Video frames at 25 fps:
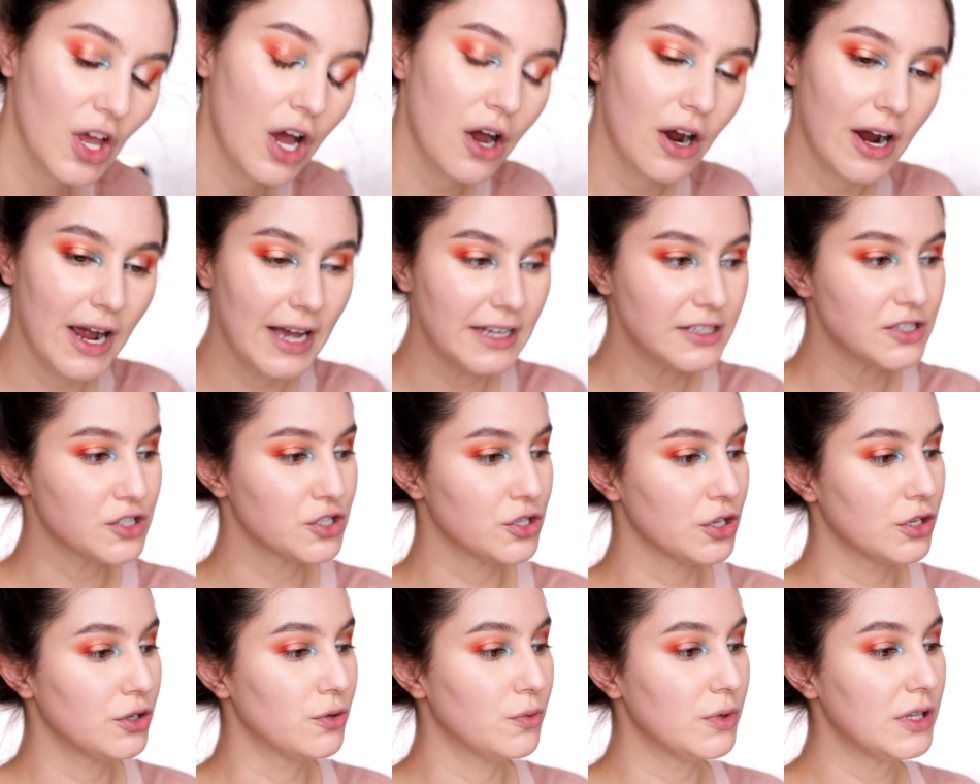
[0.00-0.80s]
All right,
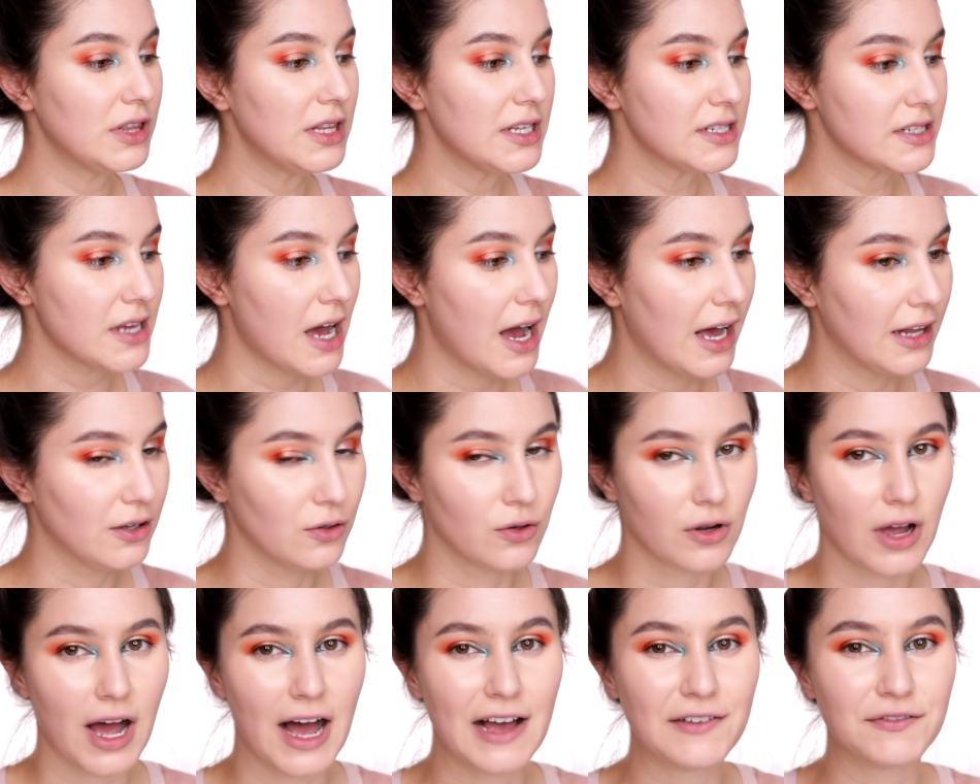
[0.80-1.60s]
so with this eye
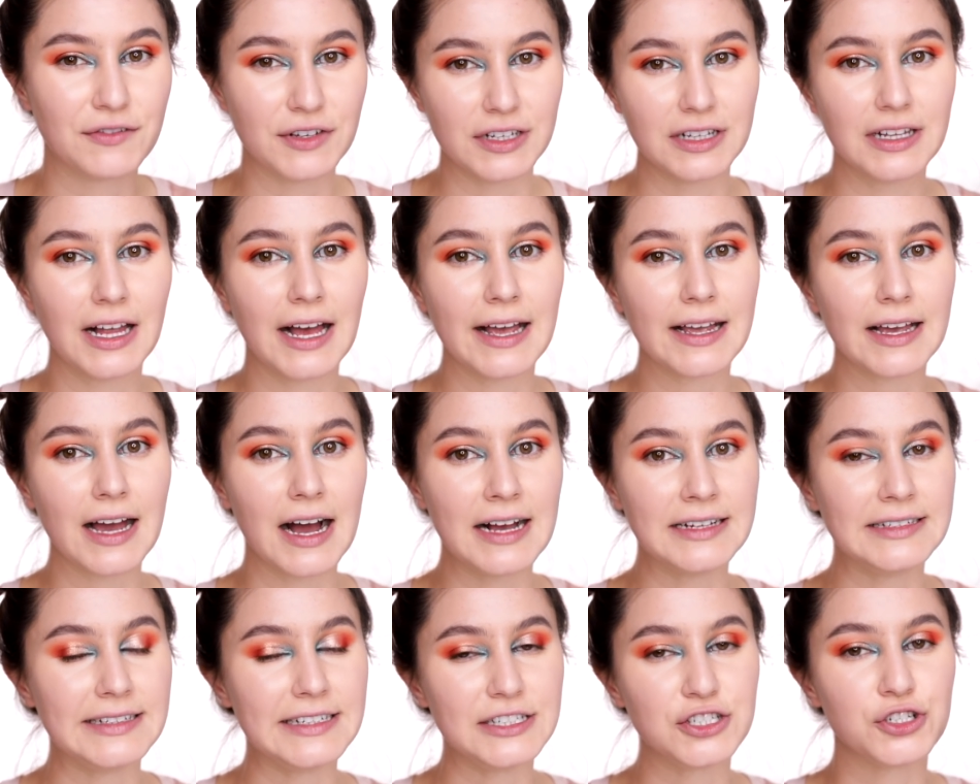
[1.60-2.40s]
look, I feel like
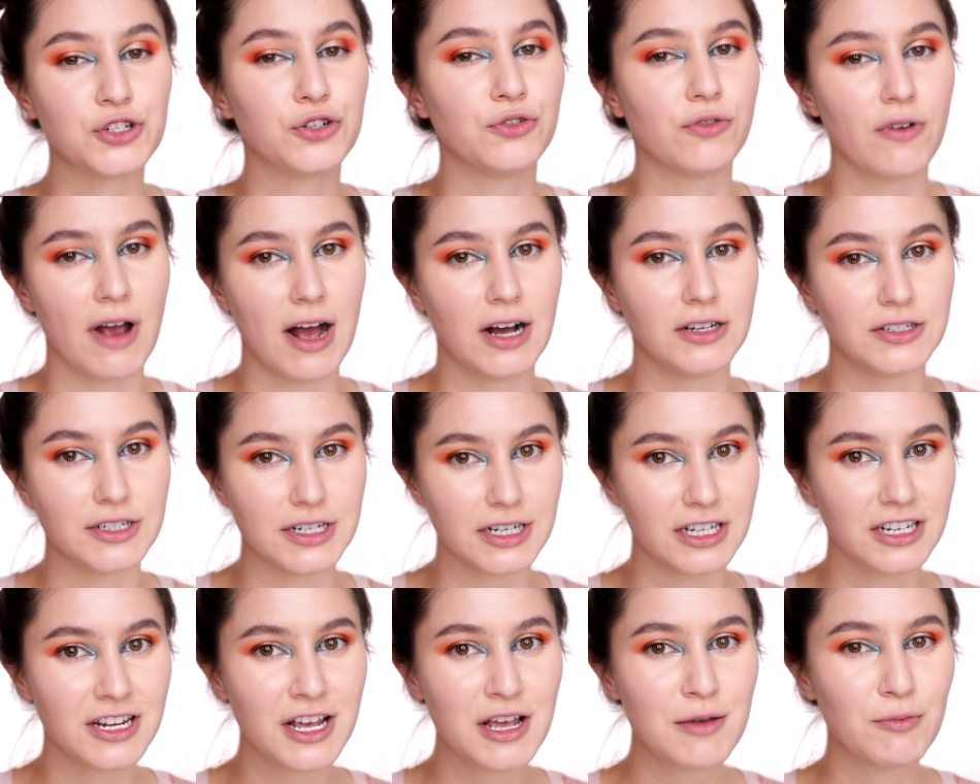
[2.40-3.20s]
I need to ground
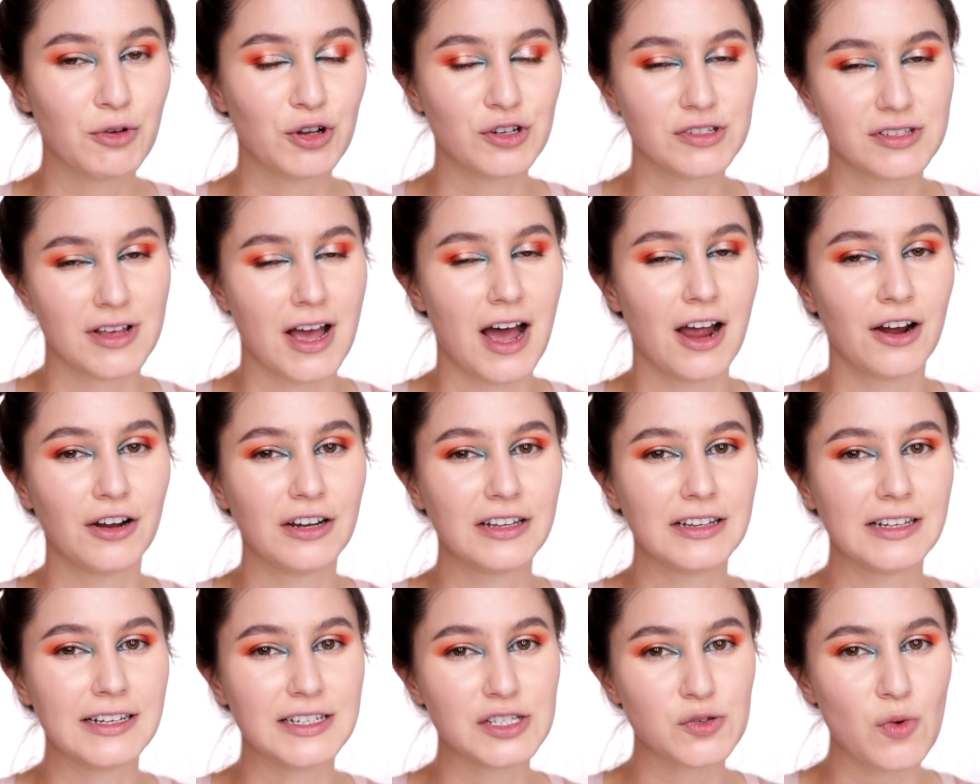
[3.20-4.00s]
it, because
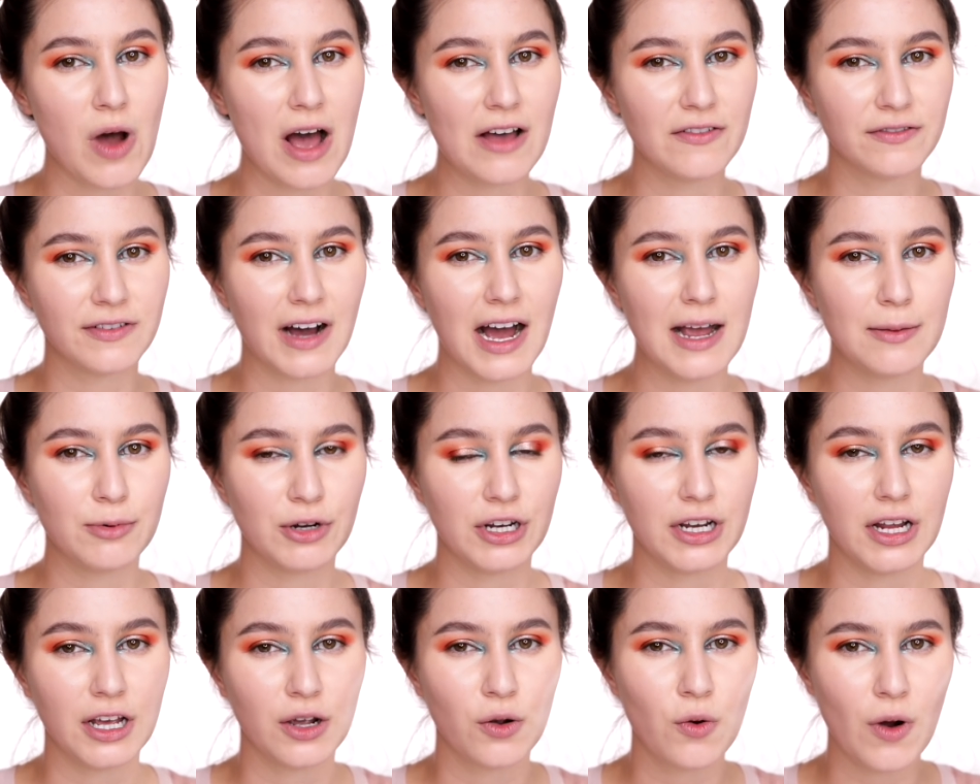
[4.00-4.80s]
currently it's quite
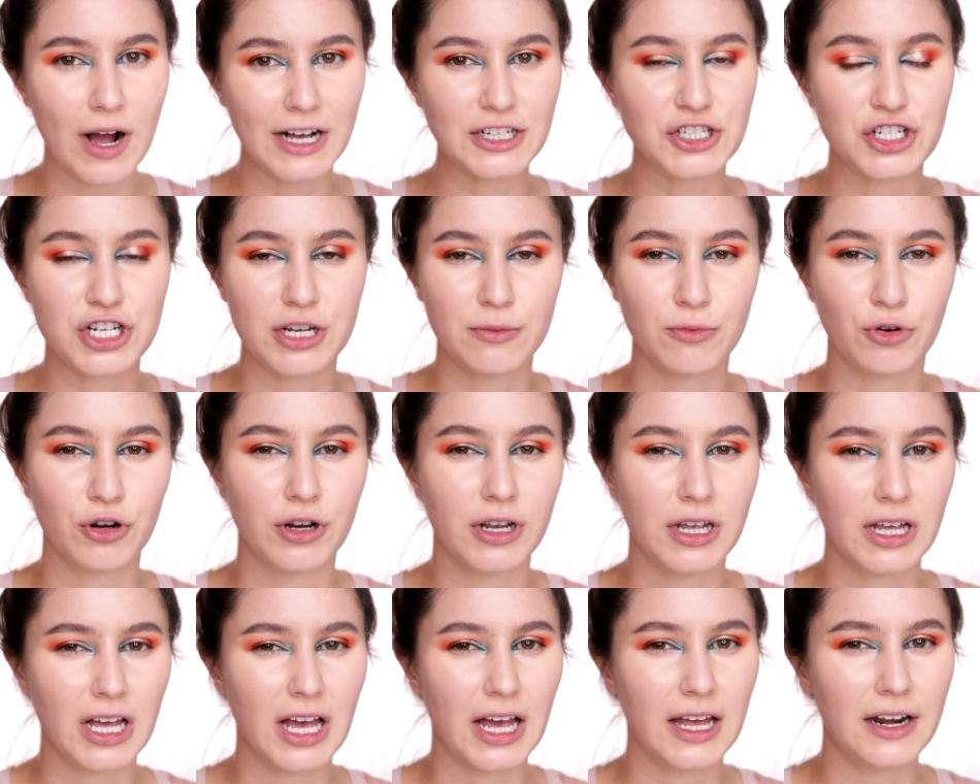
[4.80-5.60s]
vibrant and quite
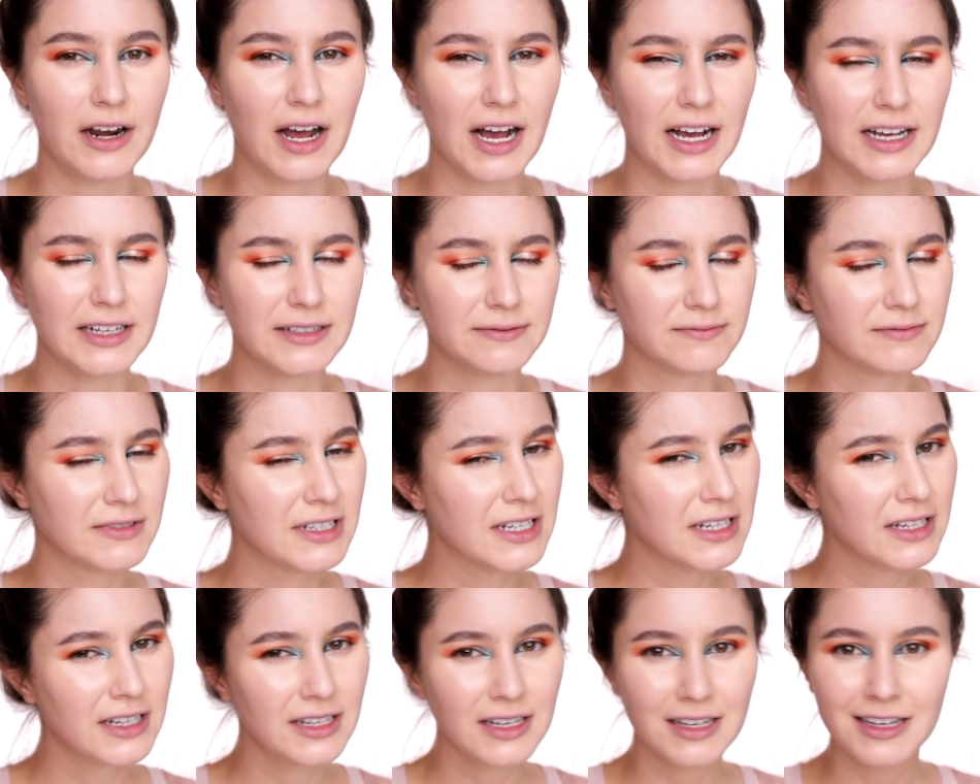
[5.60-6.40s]
shimmery, and I
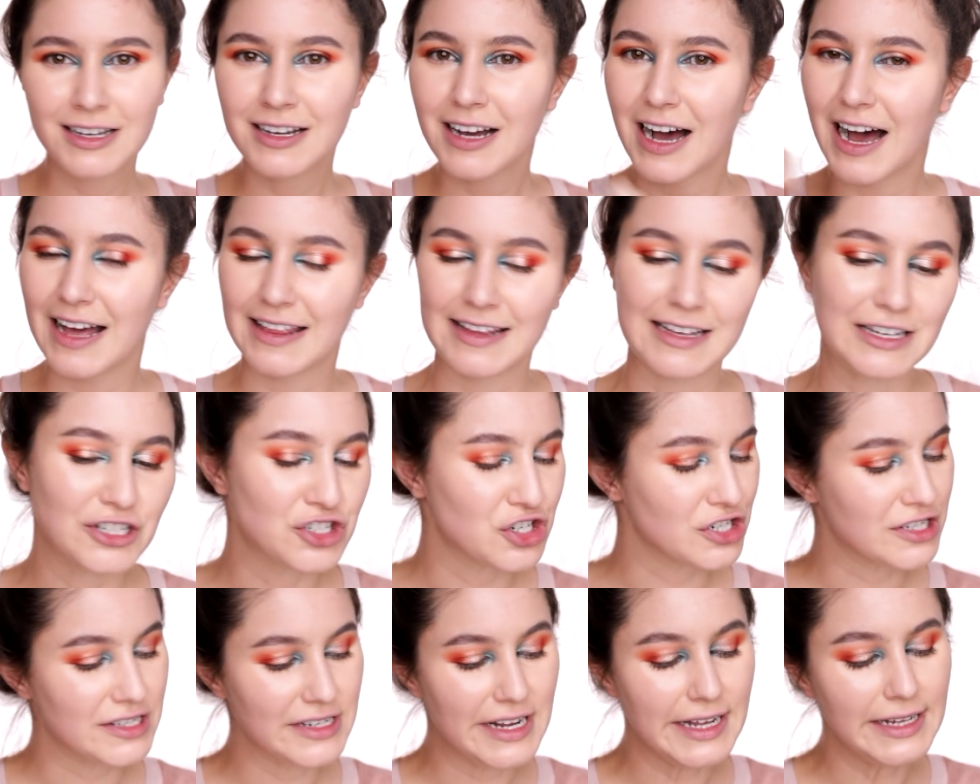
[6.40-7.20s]
think I
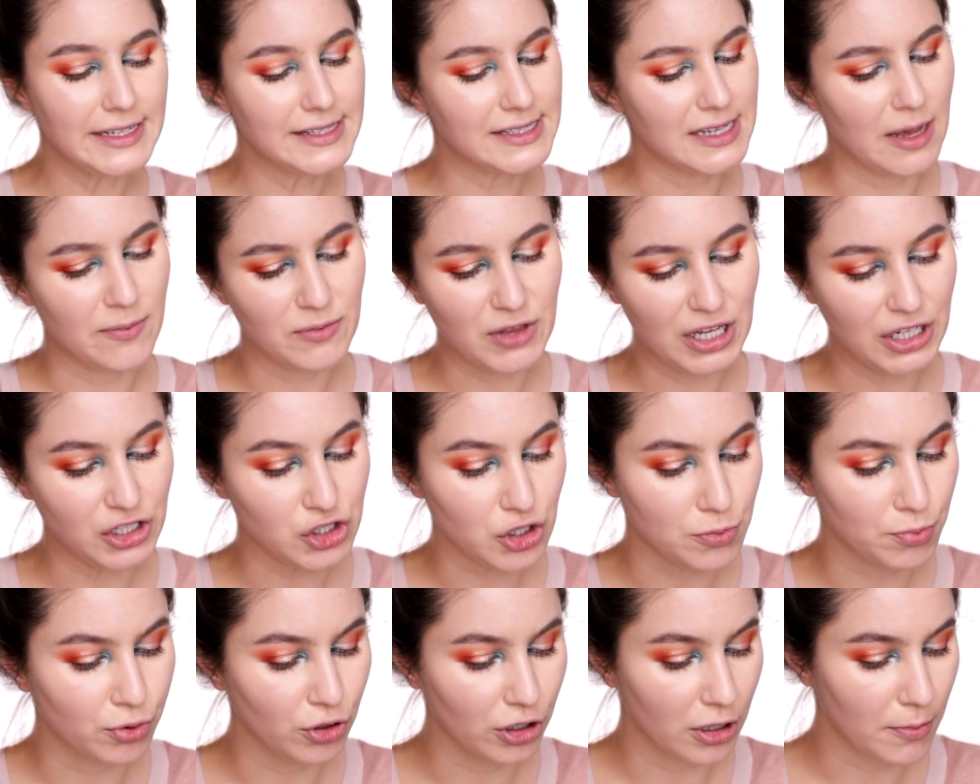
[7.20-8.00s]
just need something
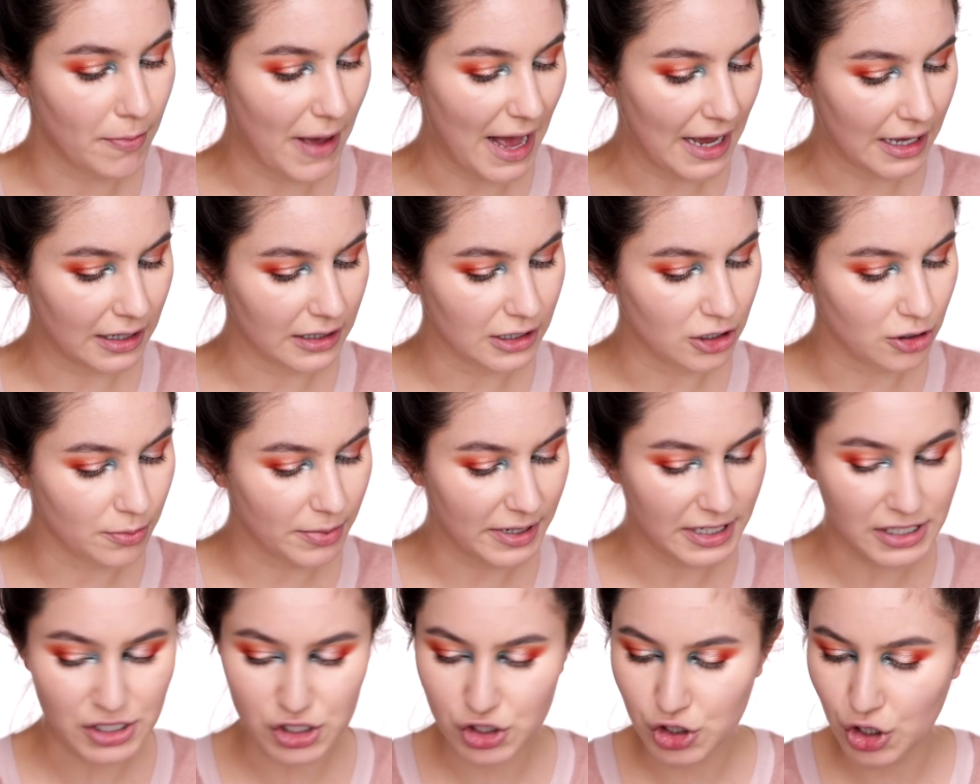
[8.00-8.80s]
to pull it back a little bit.